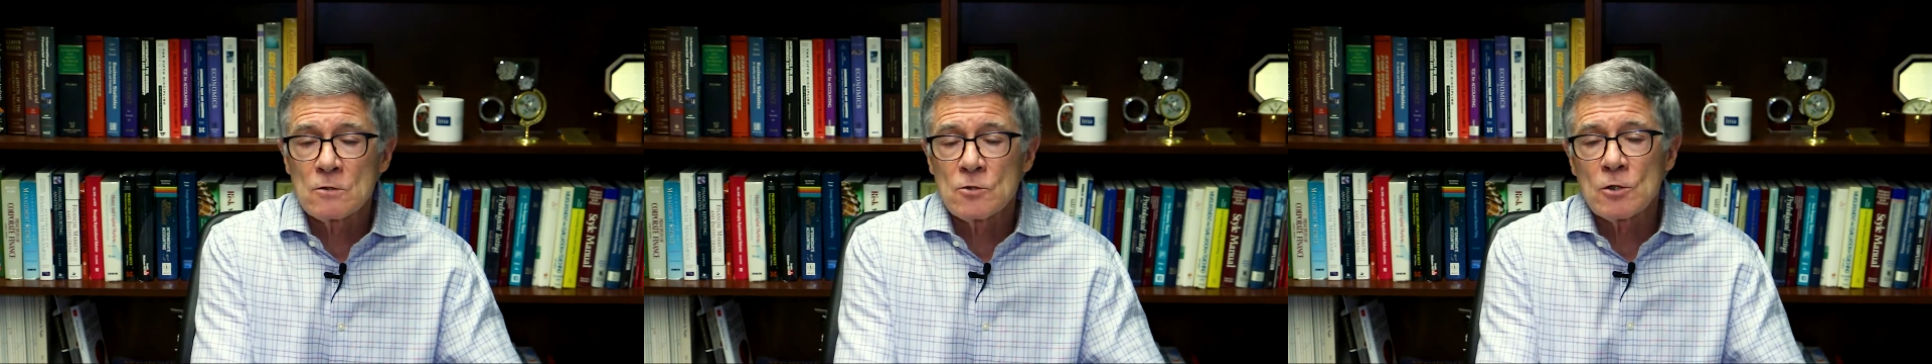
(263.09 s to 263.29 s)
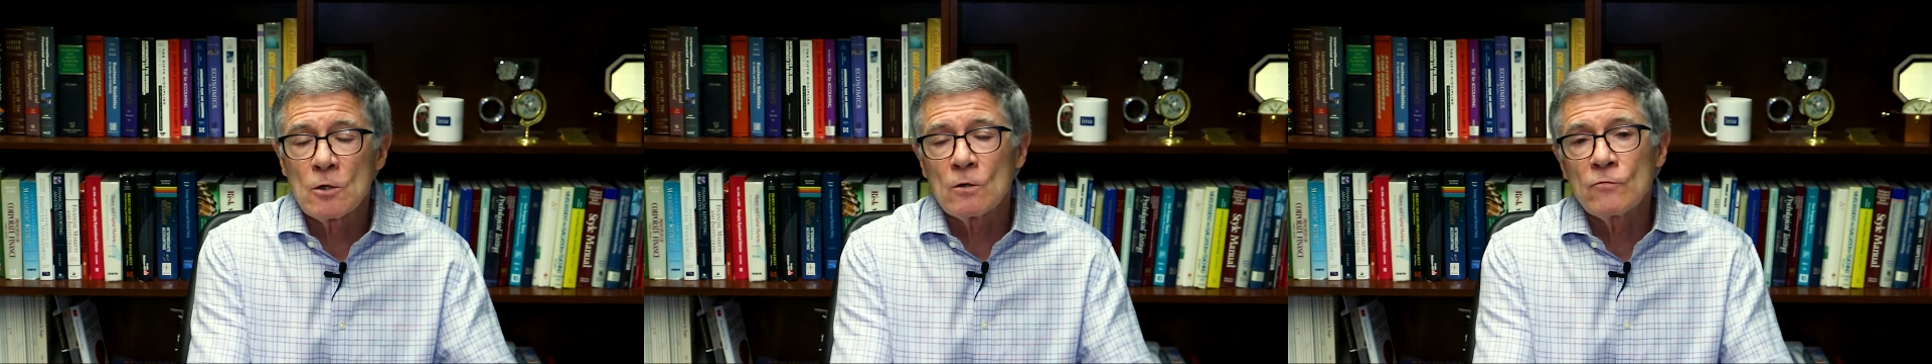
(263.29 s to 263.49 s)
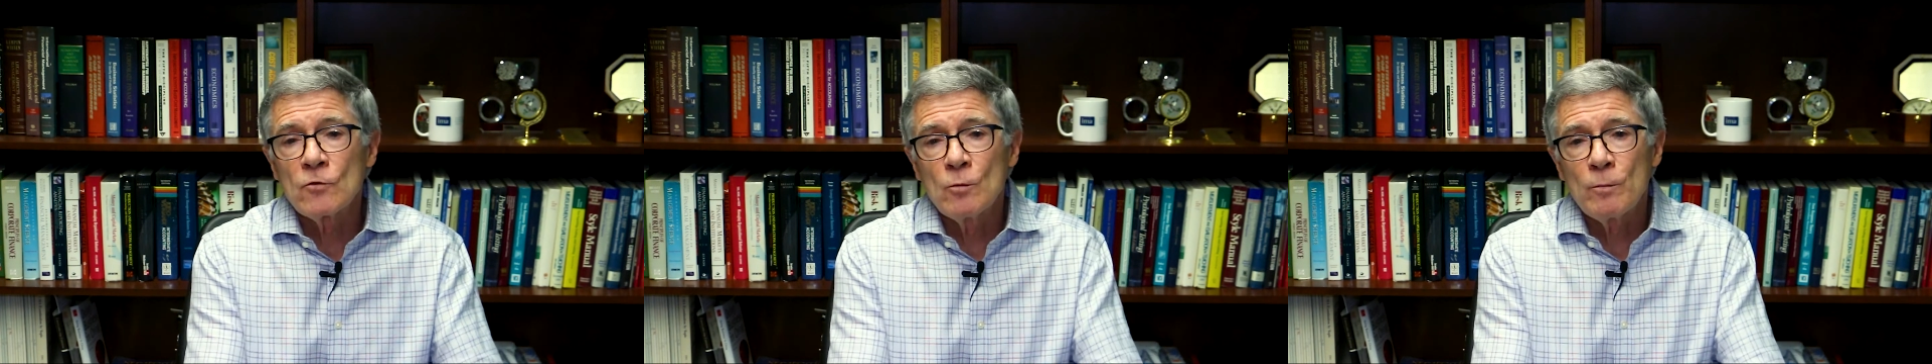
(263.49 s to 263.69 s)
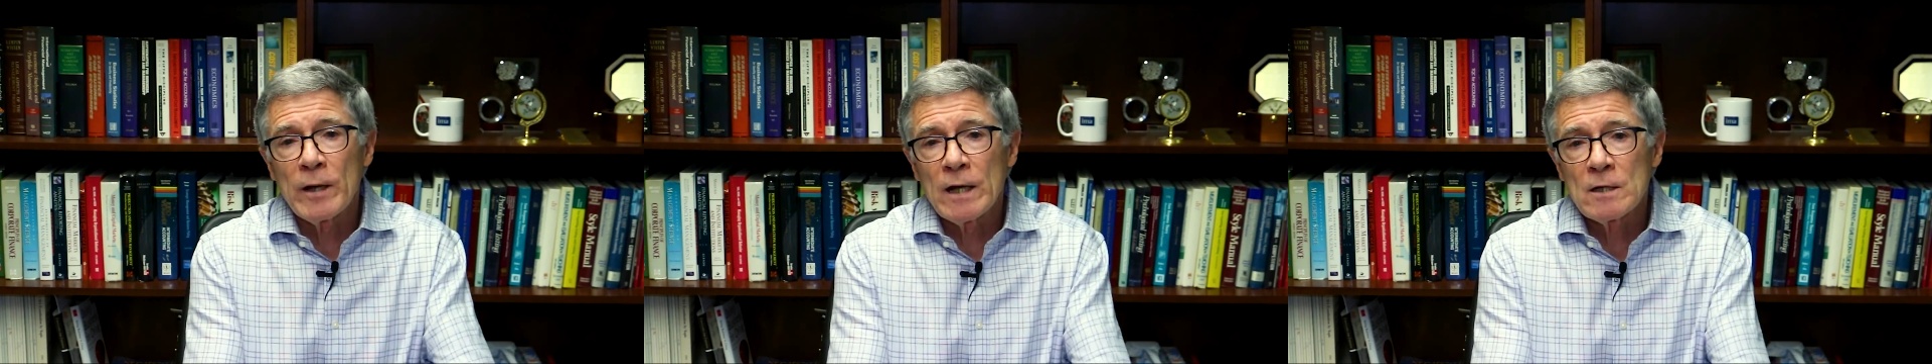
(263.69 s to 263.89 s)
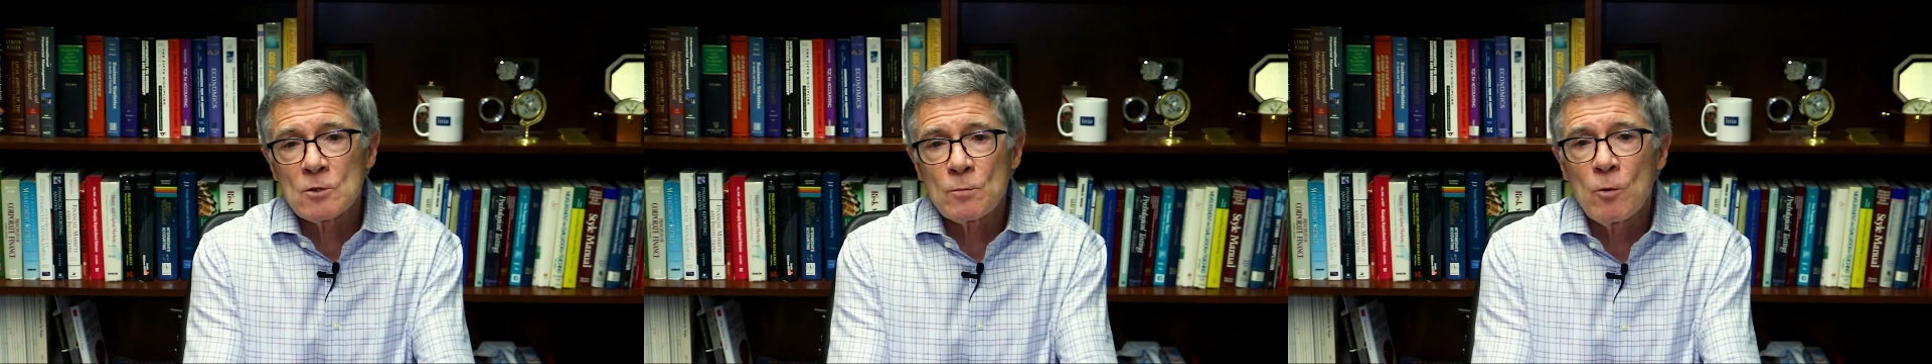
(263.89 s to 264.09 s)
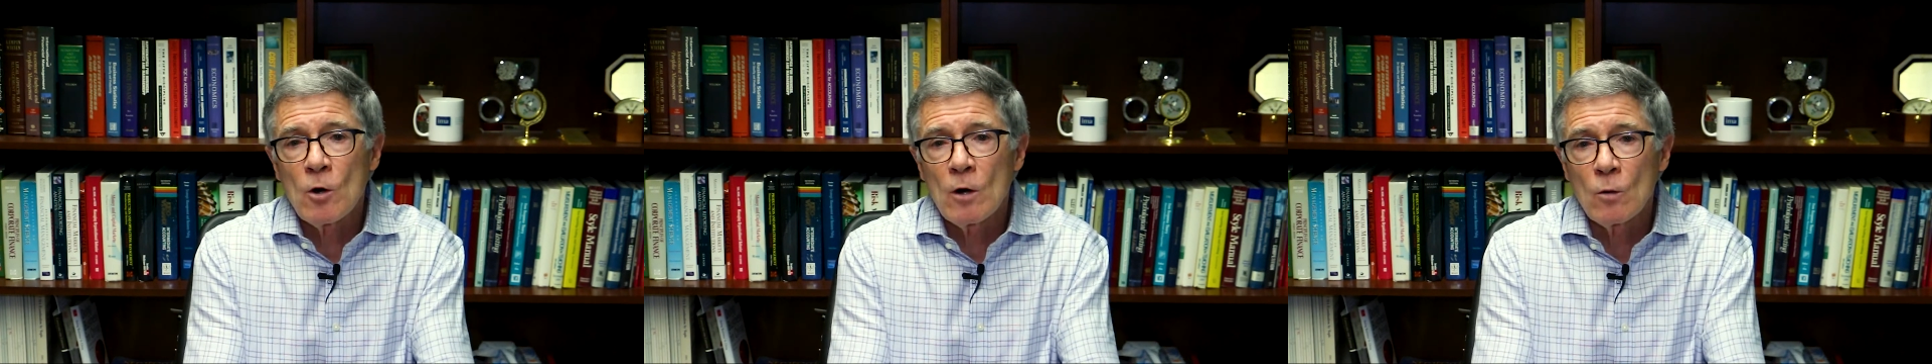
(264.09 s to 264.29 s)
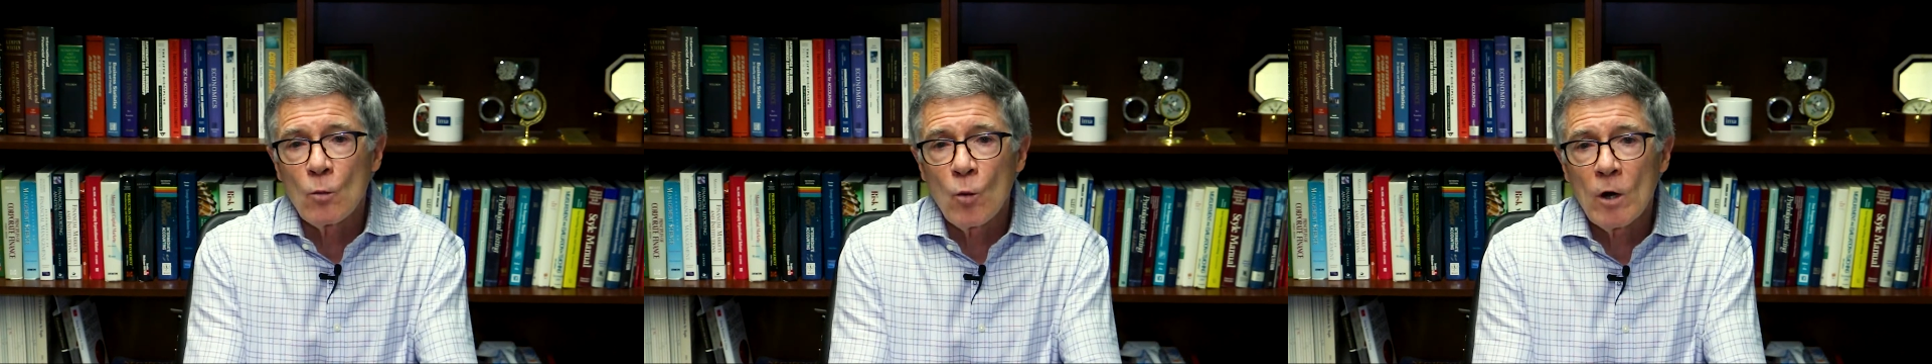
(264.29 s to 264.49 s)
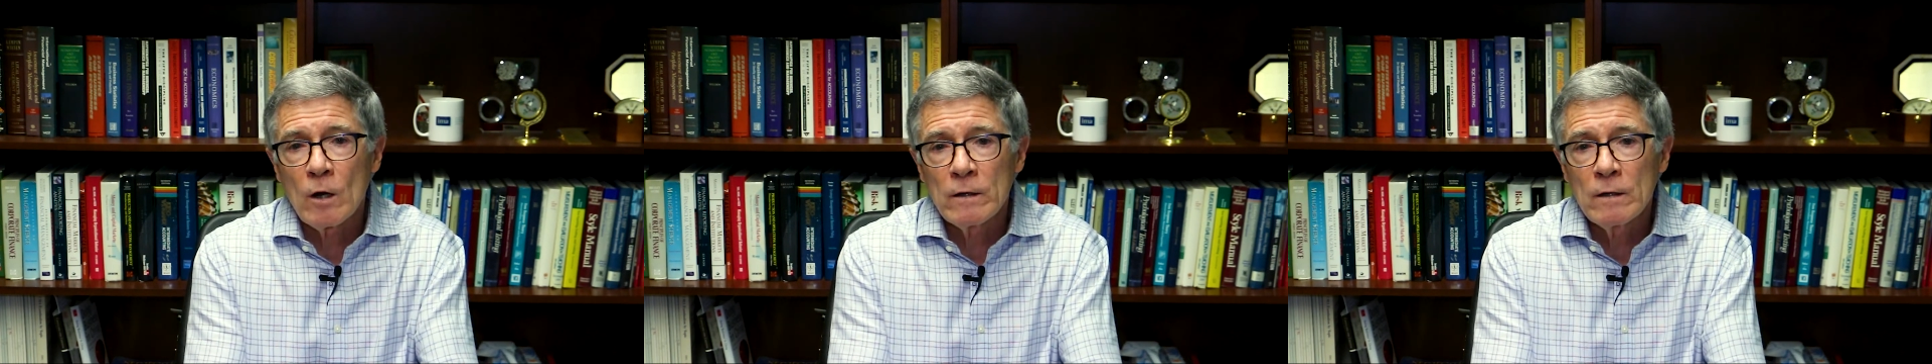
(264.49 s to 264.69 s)
So if you pass Part
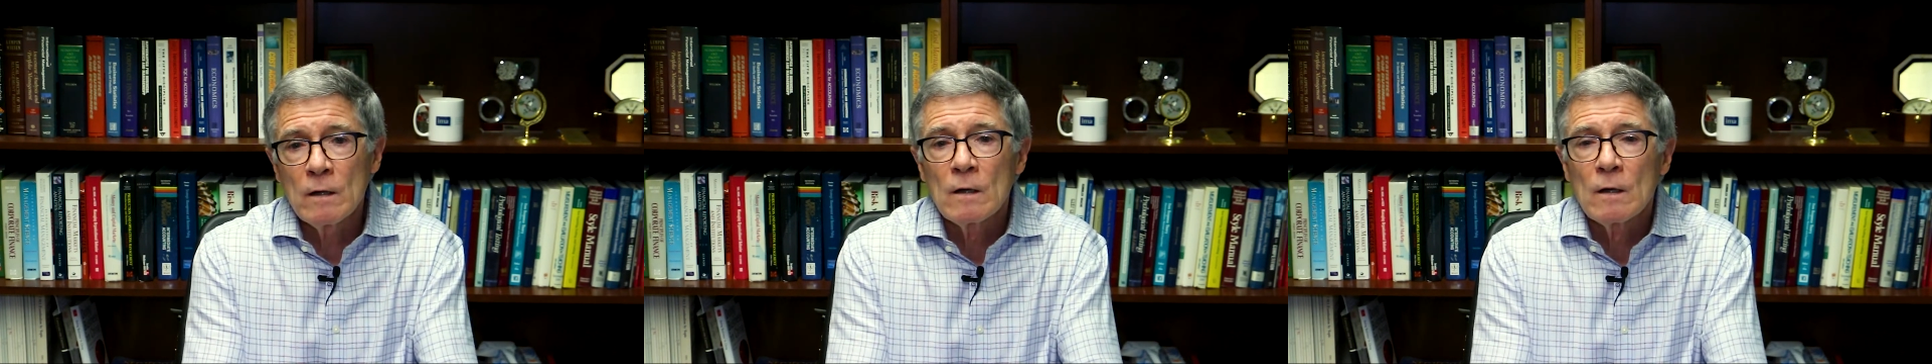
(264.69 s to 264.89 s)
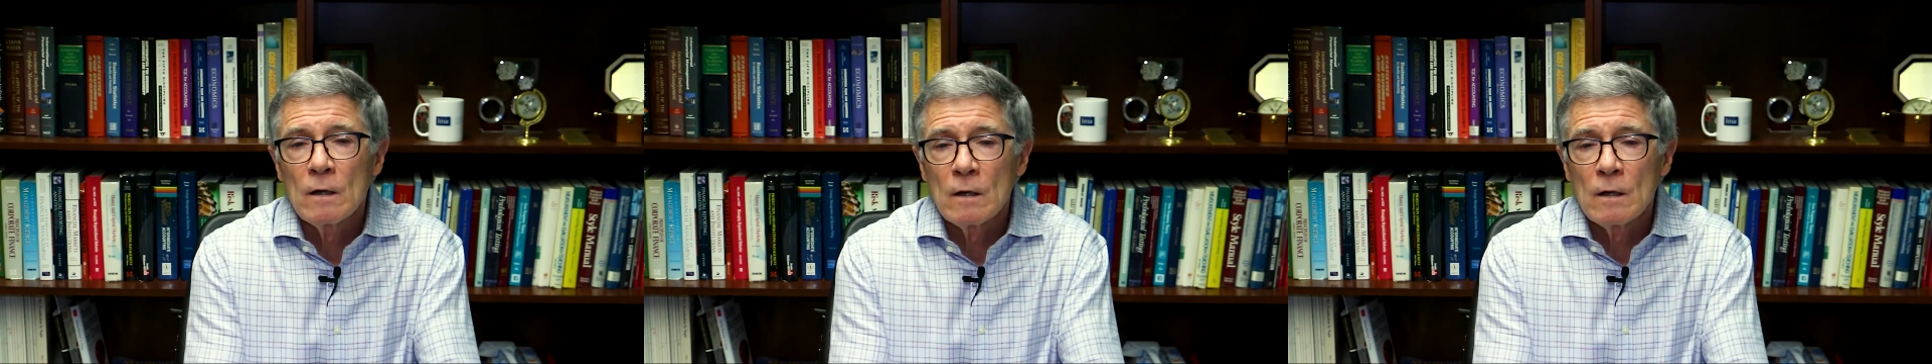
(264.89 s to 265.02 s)
1